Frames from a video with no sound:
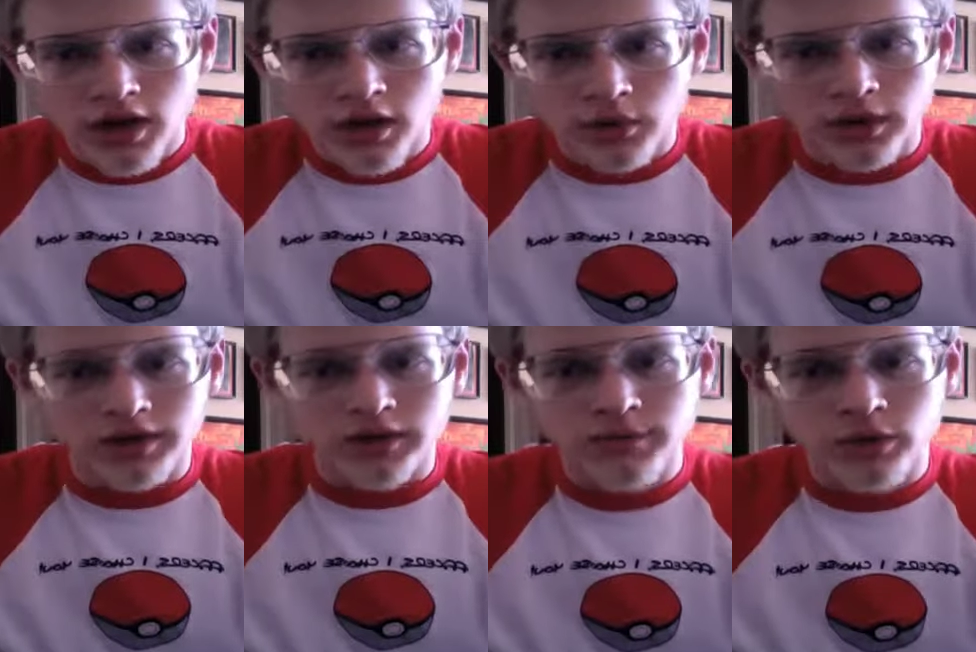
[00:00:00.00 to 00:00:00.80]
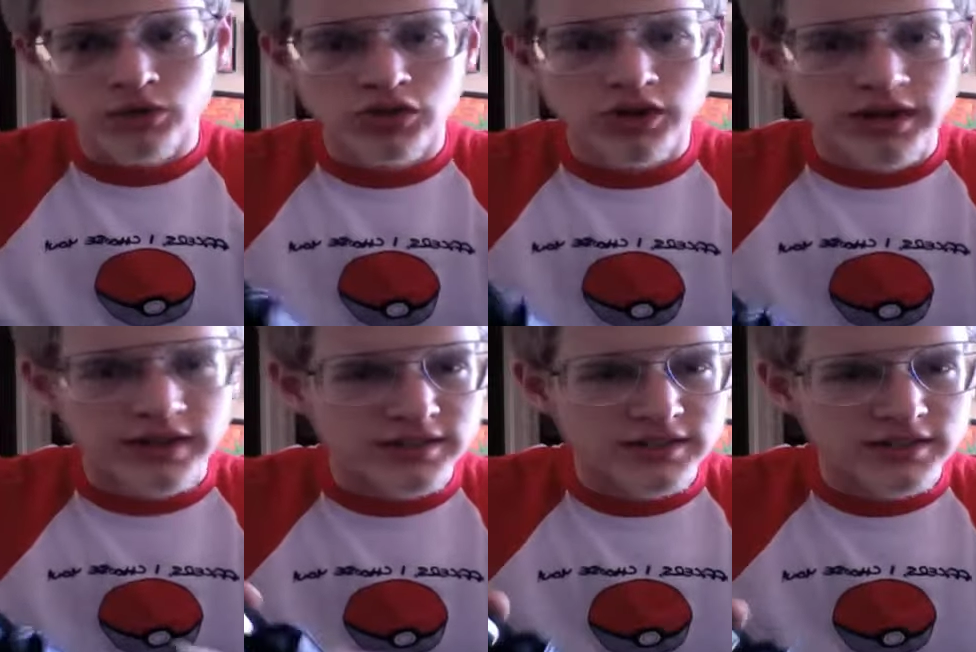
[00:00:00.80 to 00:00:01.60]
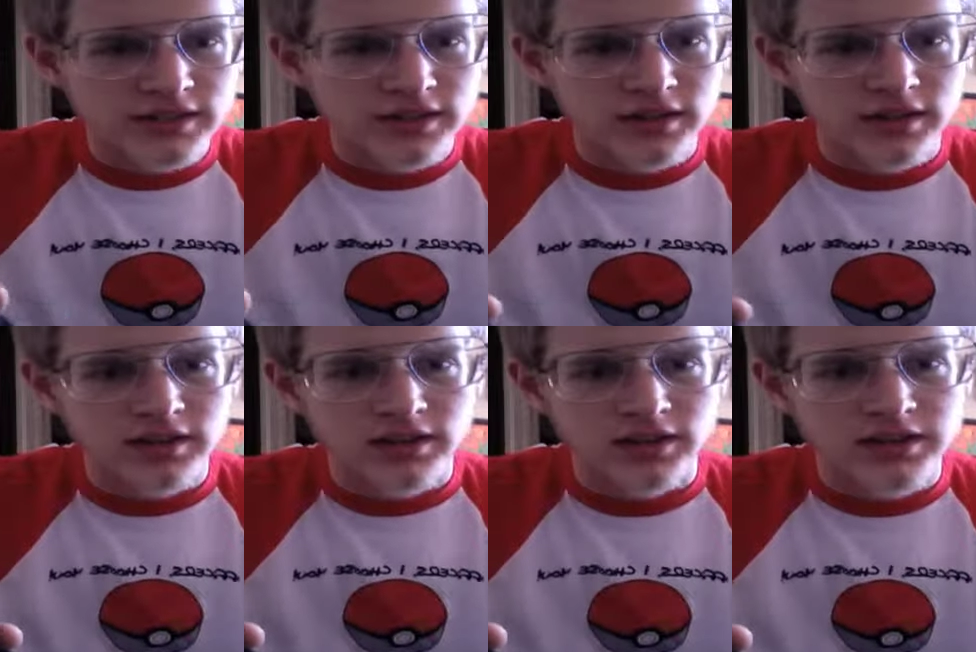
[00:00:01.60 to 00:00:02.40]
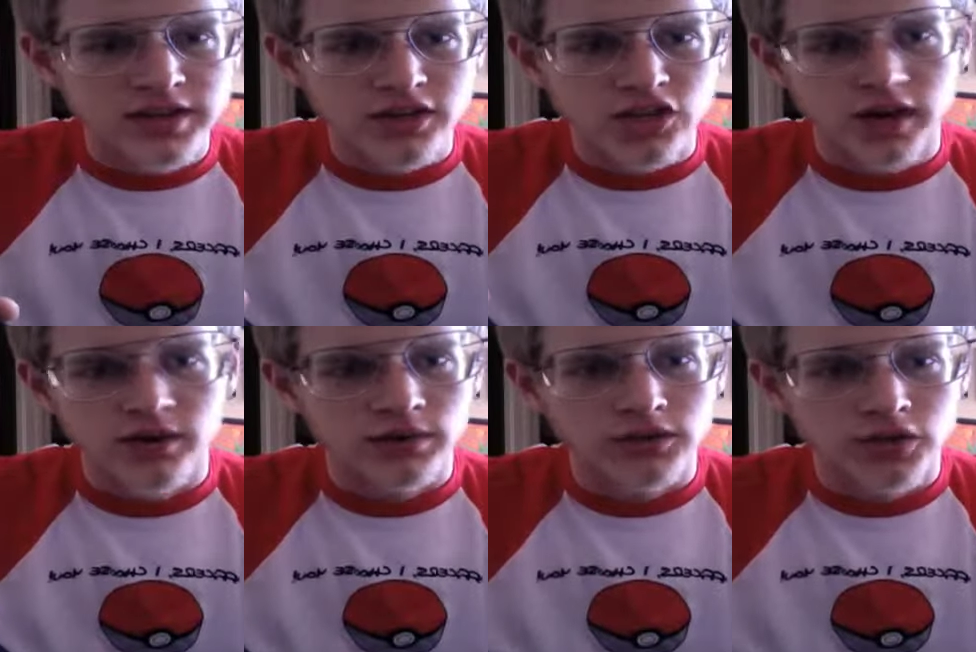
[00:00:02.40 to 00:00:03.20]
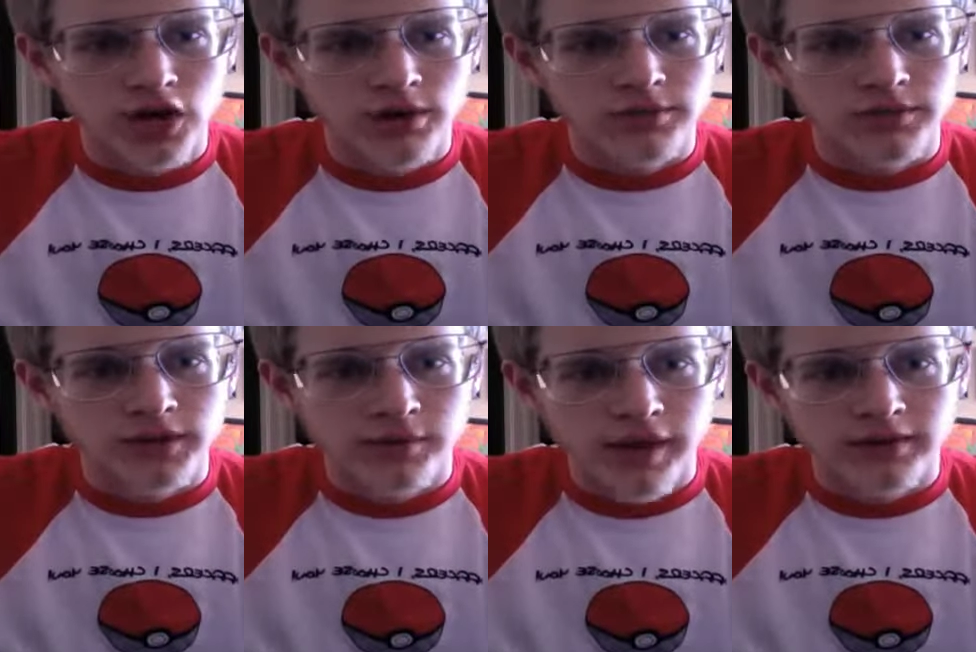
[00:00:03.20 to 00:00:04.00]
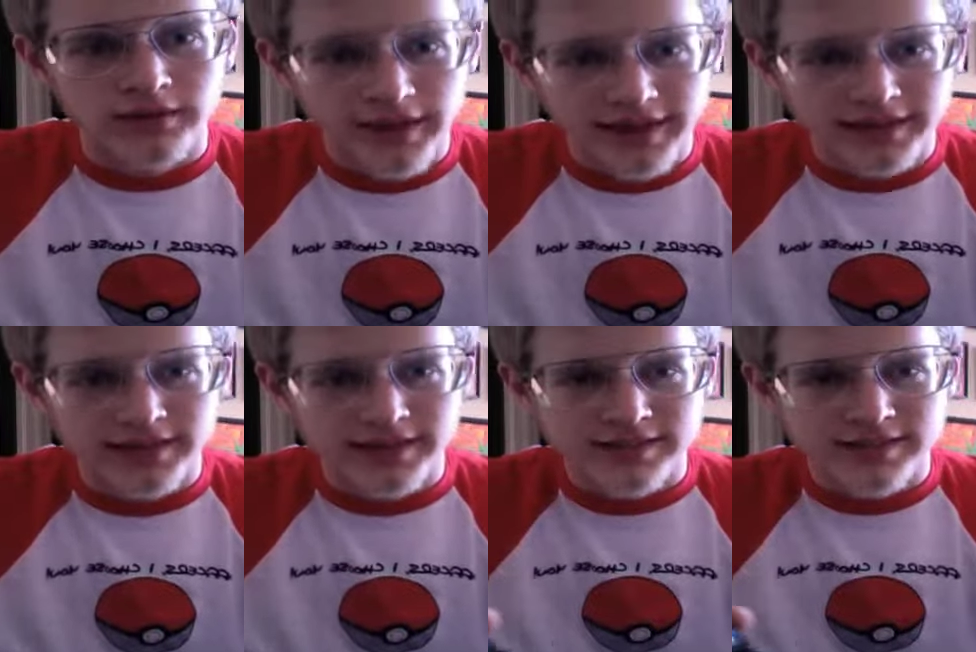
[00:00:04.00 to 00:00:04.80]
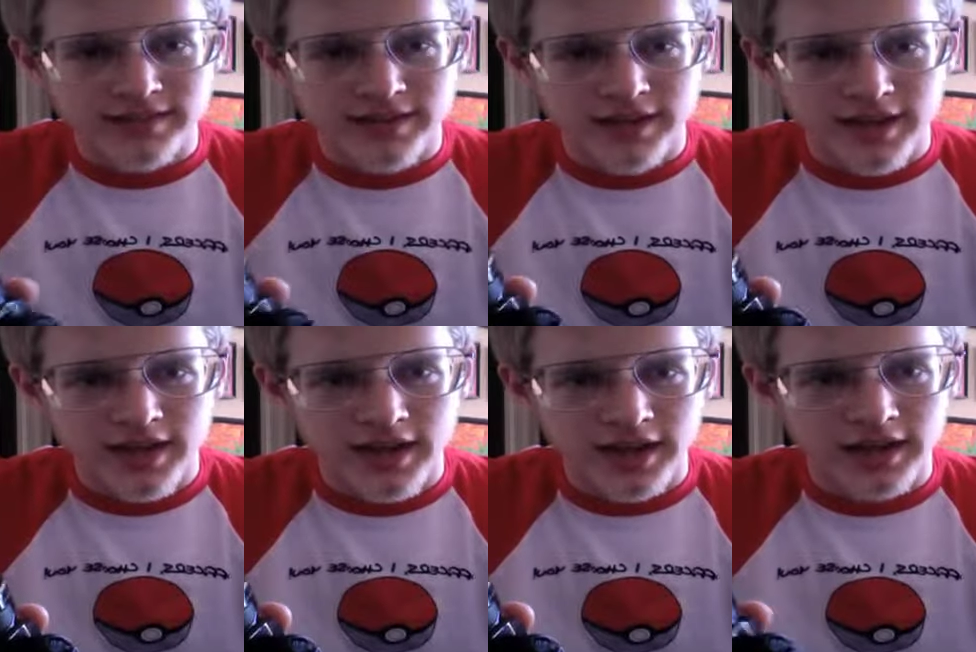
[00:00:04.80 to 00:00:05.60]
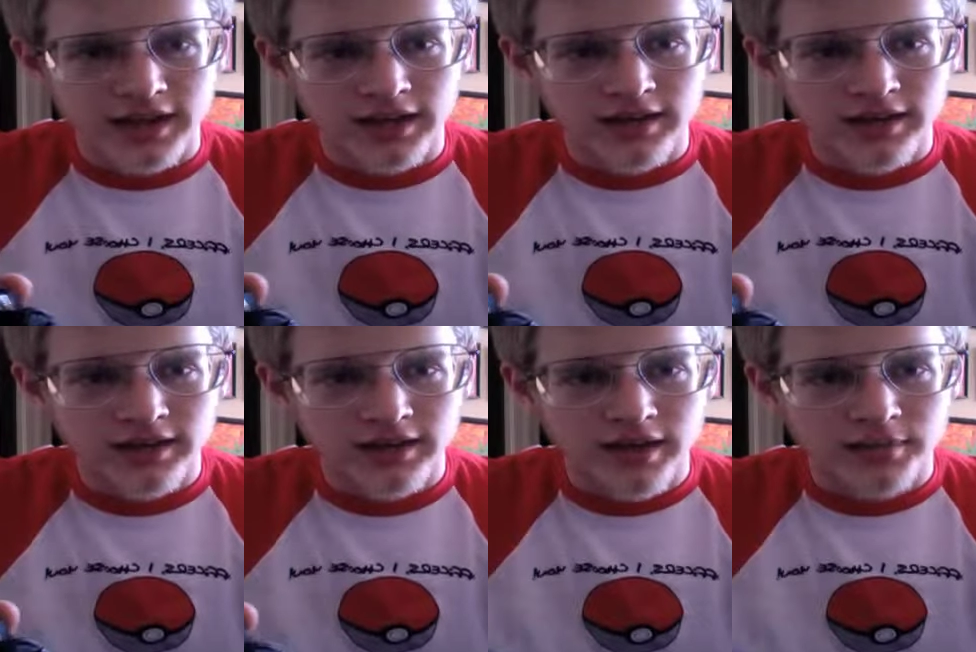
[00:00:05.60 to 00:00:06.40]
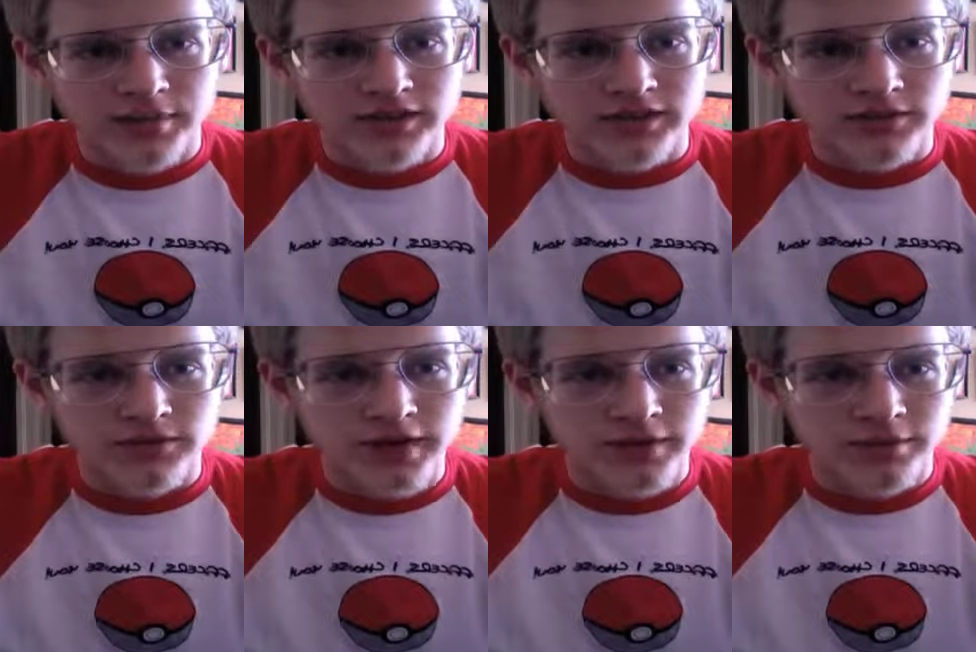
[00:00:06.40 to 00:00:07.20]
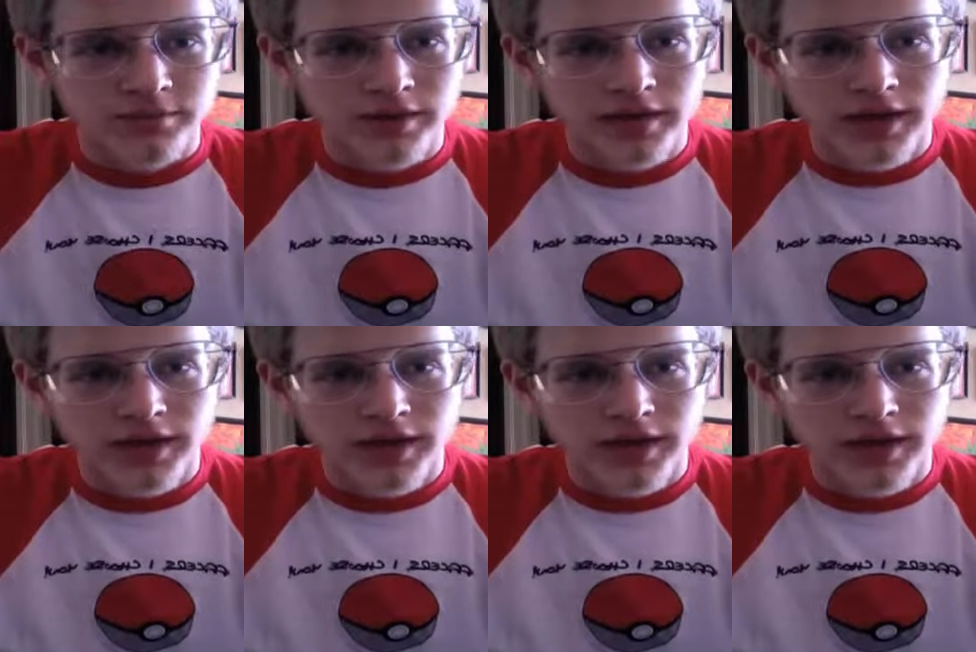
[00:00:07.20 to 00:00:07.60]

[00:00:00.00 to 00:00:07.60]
Well, exposure is the general term for the amount of light that's hitting a piece of film.